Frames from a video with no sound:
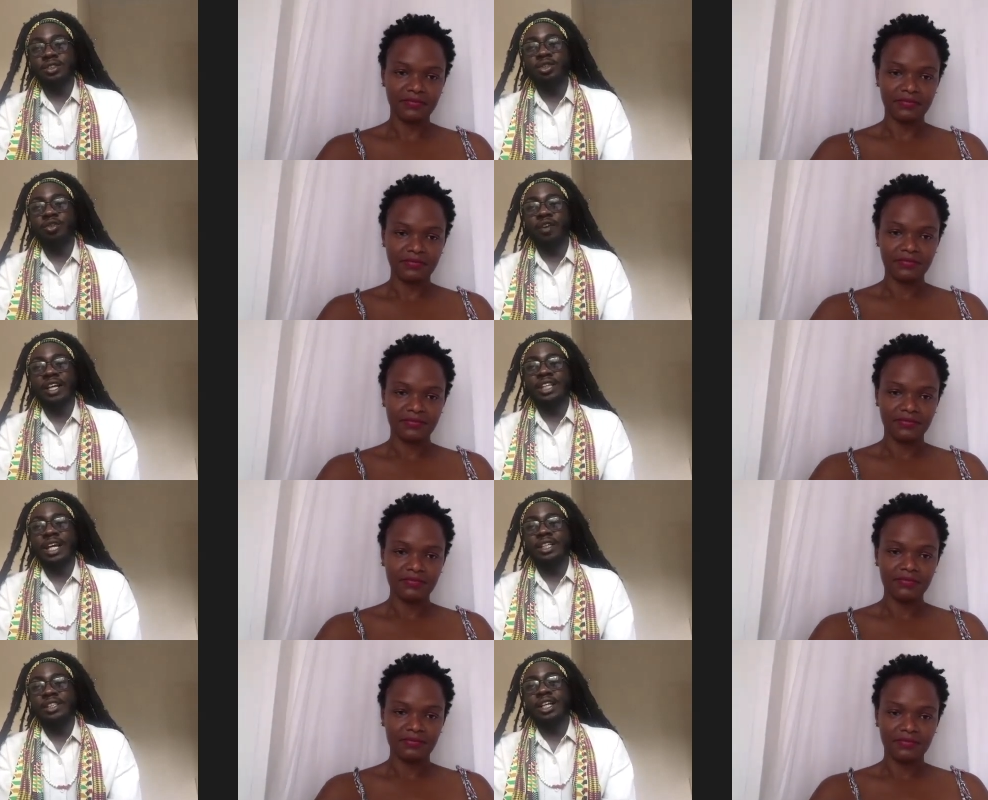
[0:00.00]

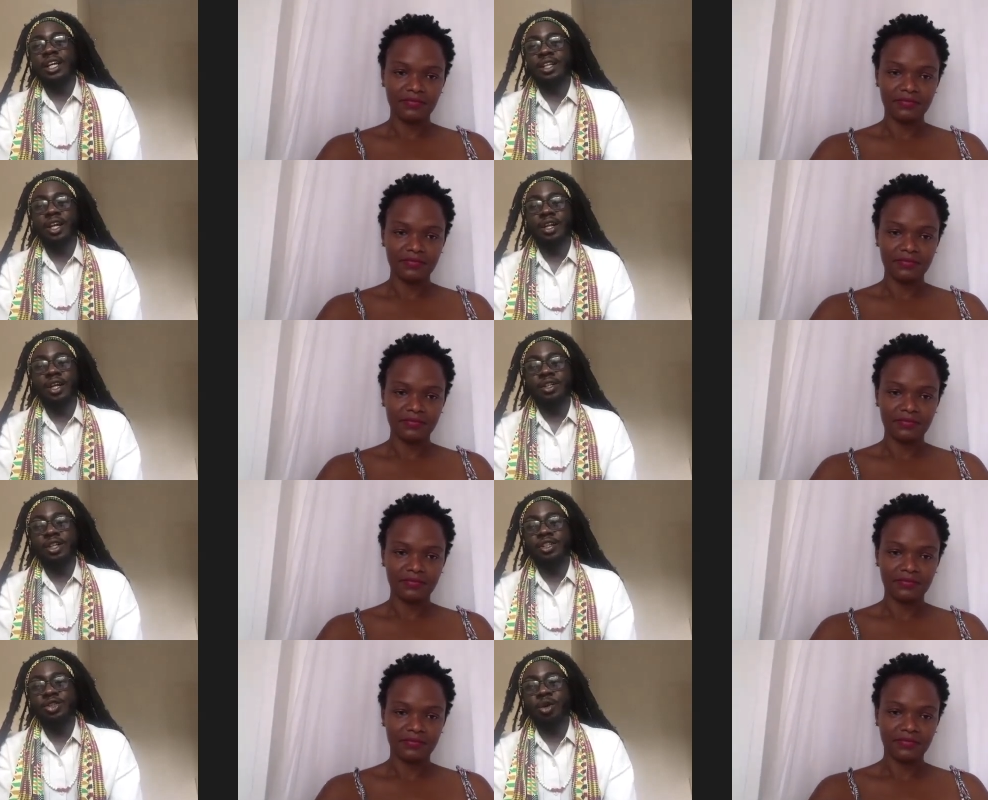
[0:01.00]
Speaker 1: vitality and, and, and,
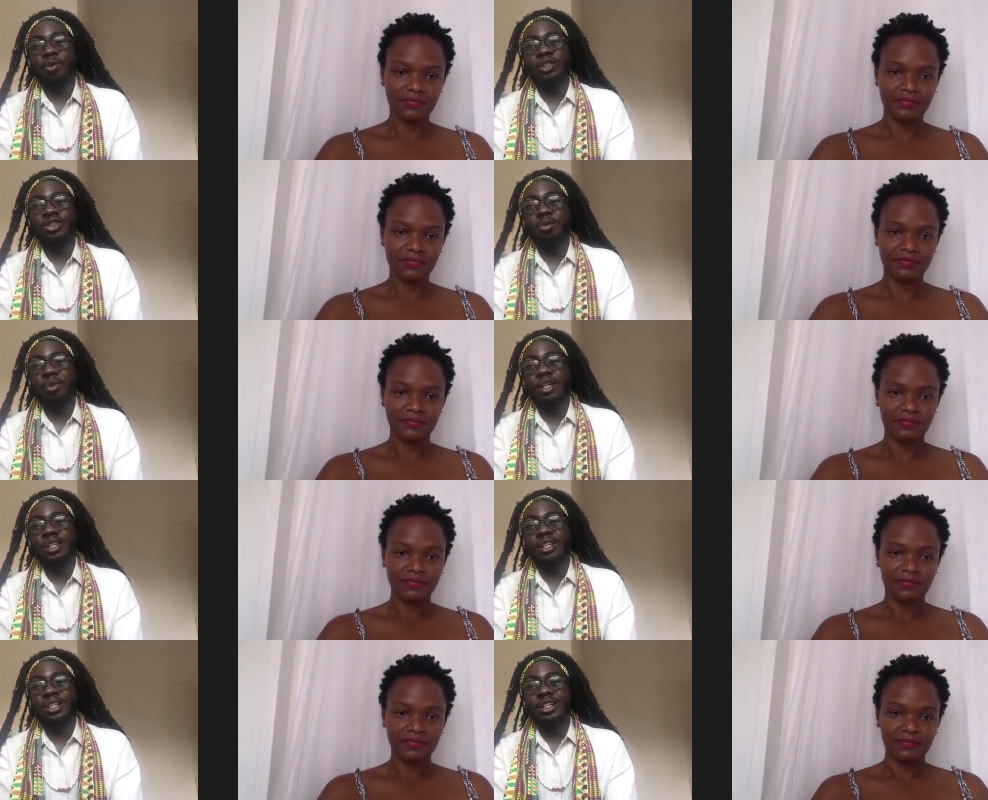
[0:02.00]
and so your body
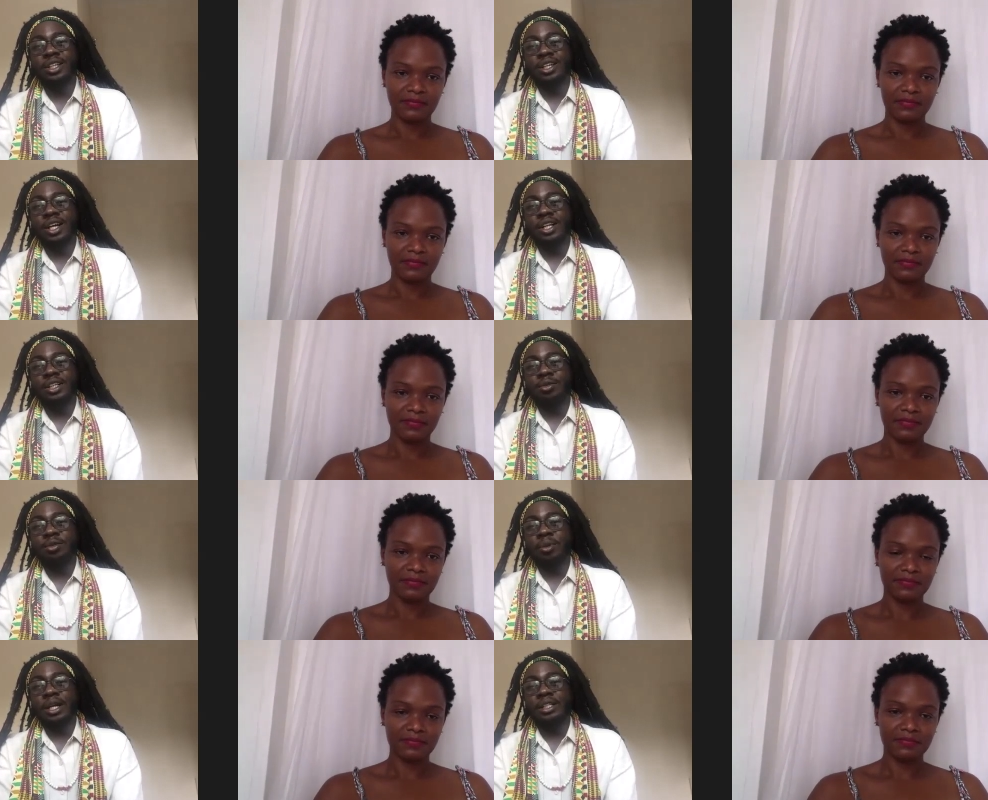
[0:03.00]
and your
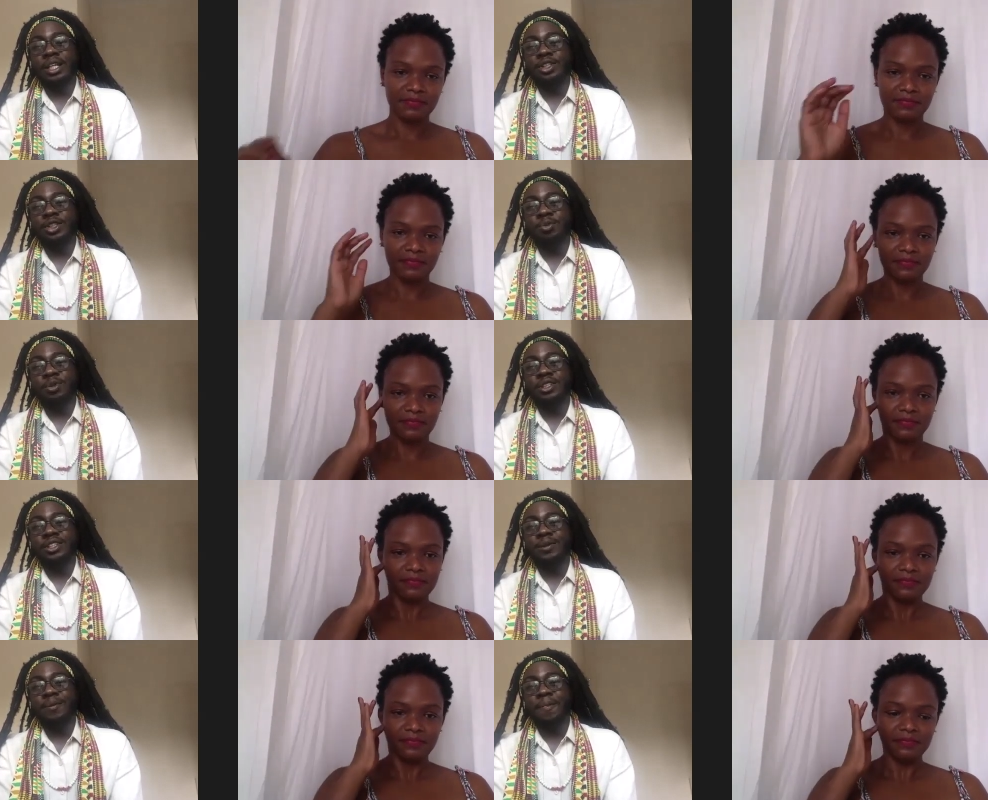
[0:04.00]
mind and your spirit.
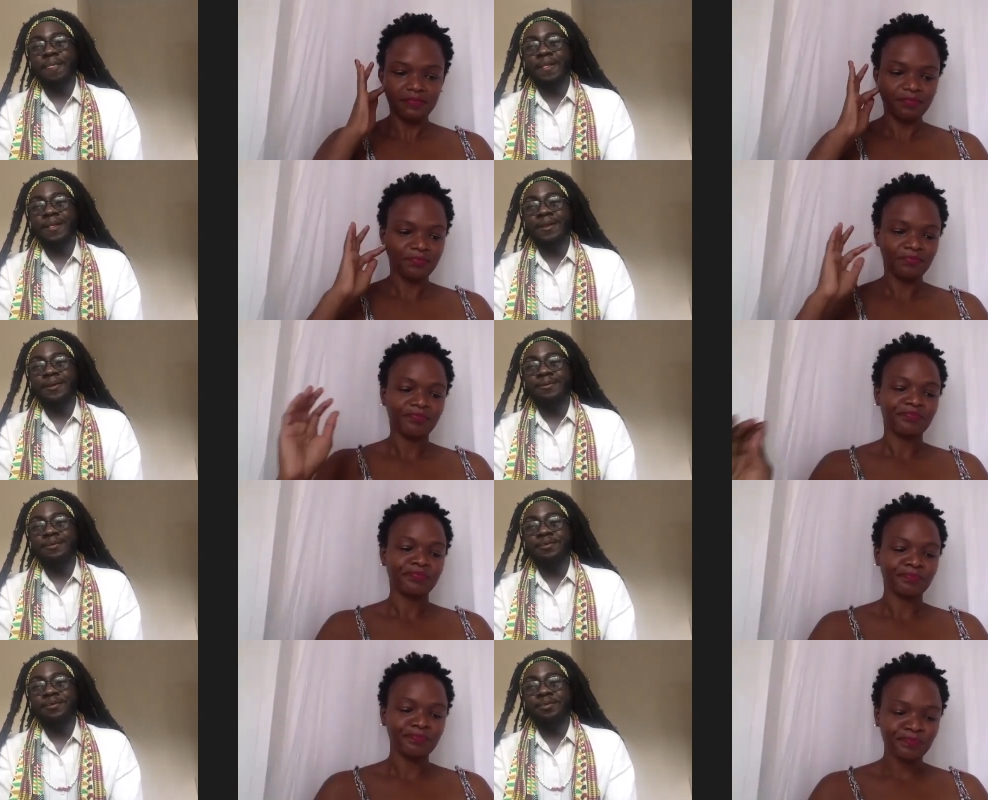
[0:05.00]

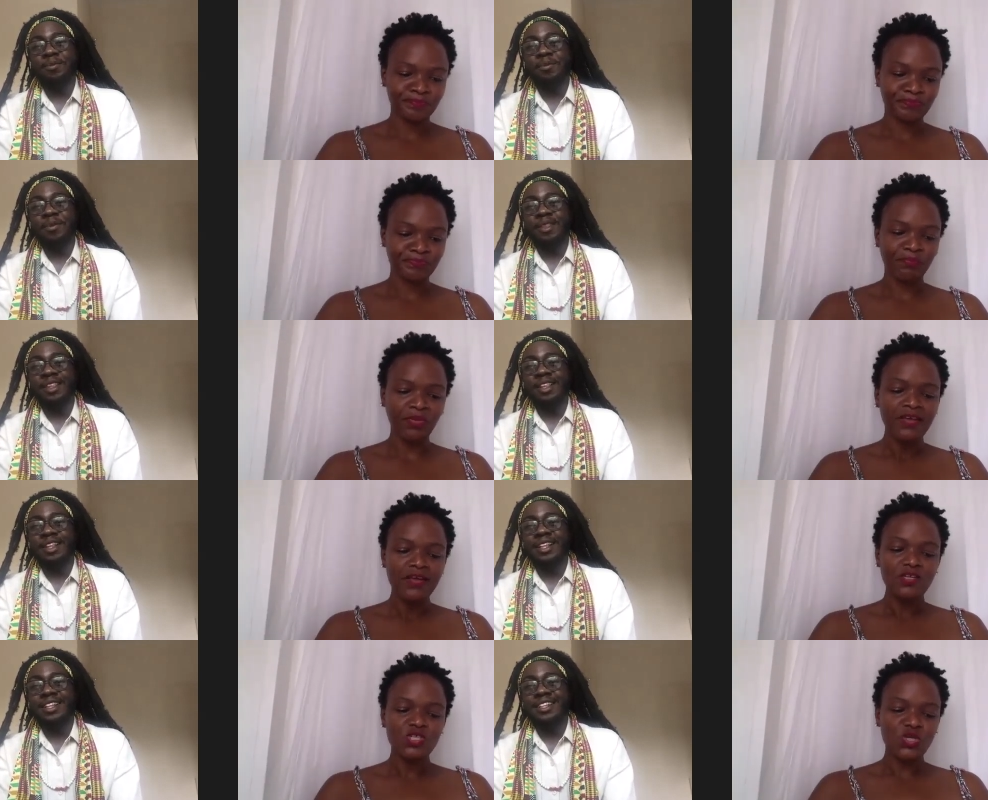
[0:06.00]
Speaker 2: Hmm.
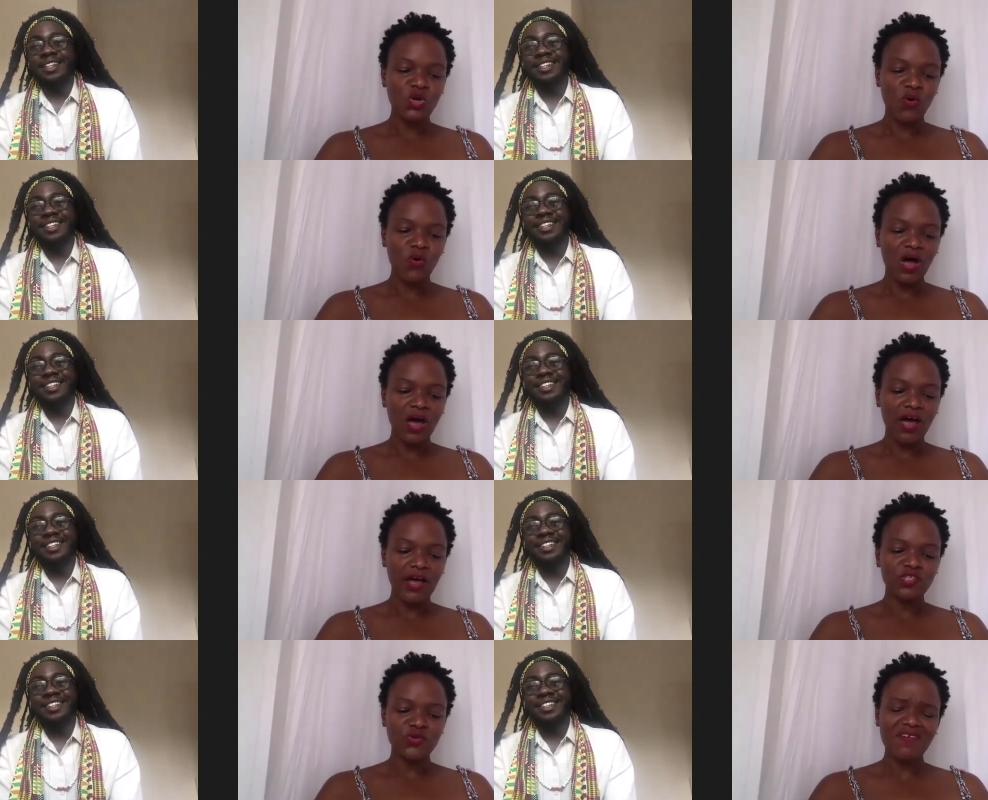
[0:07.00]
So,
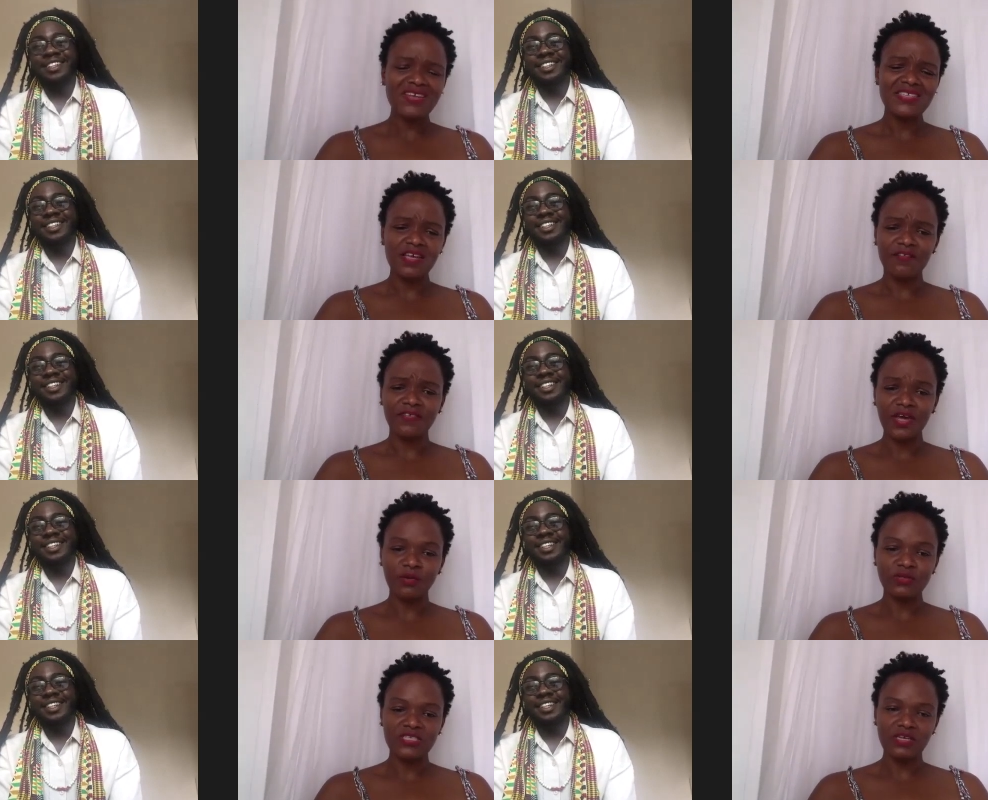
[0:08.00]
uh, do you have a self care
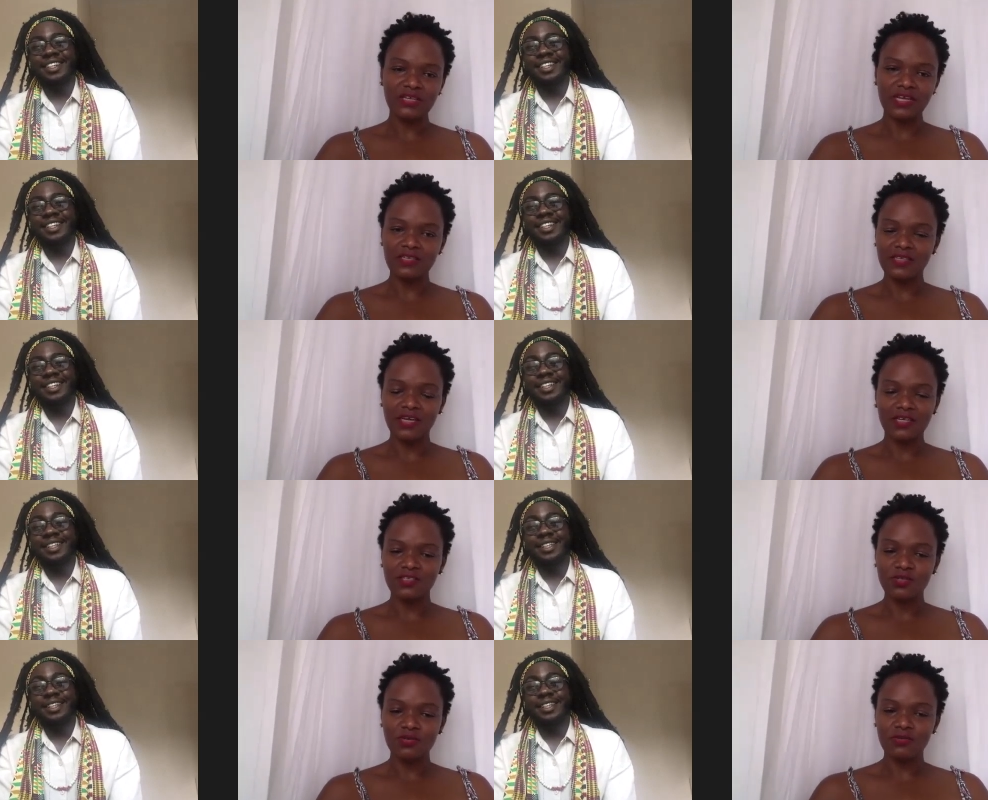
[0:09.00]
routine that,
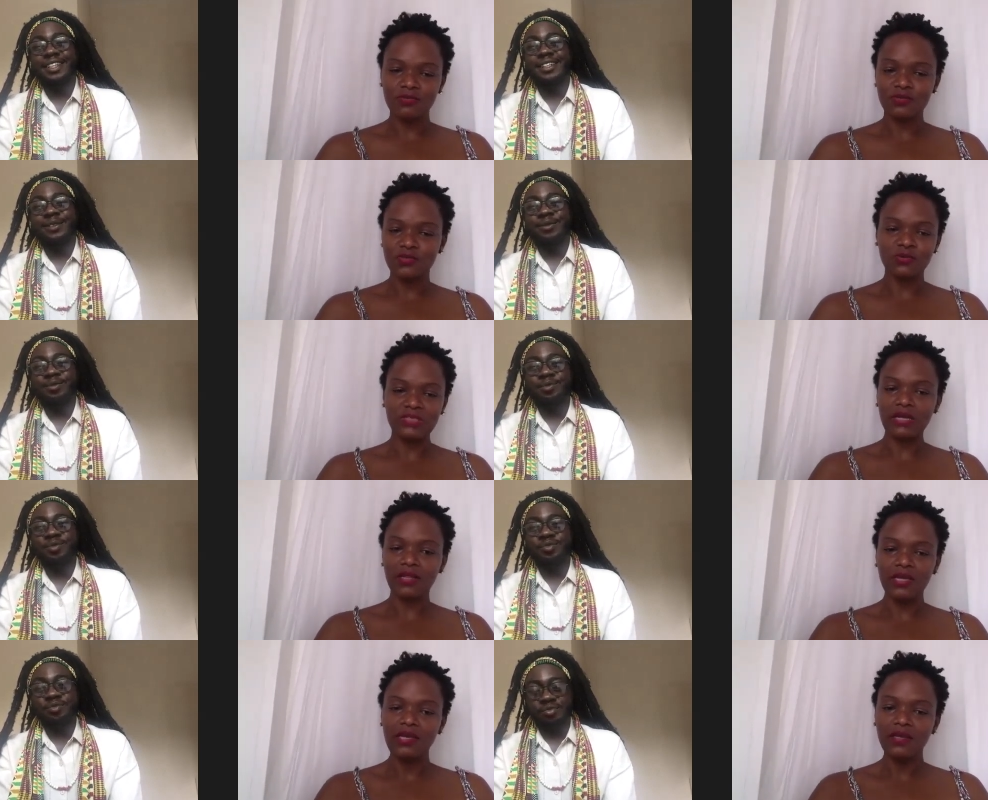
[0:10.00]
that you do
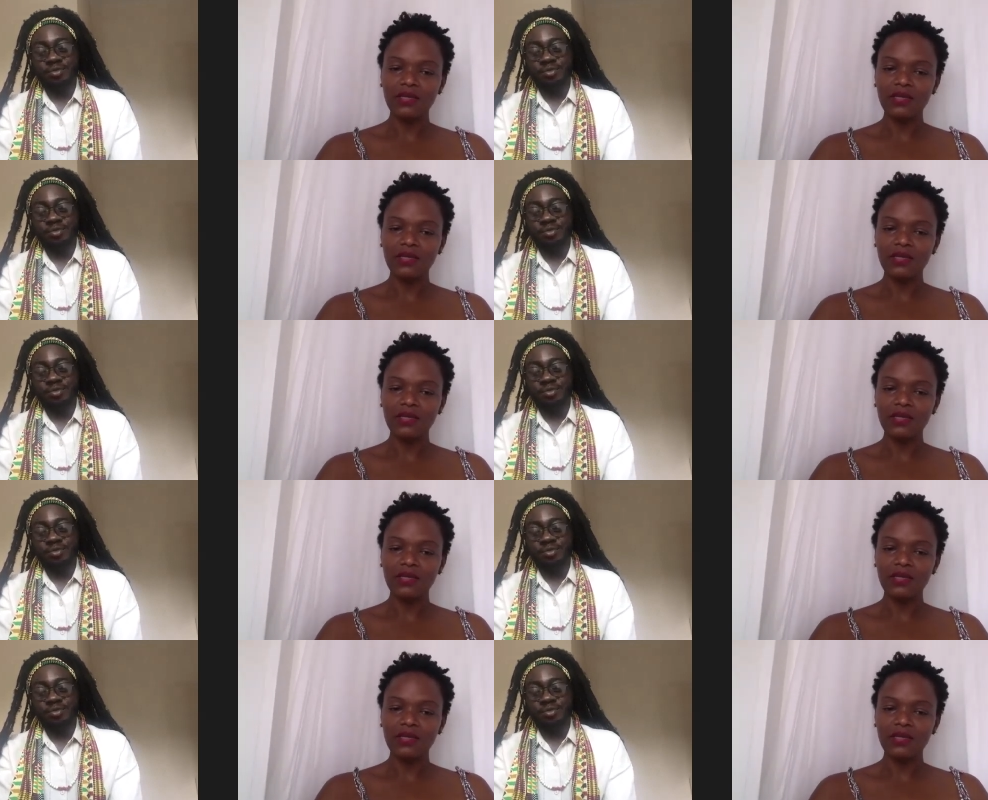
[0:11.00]
daily?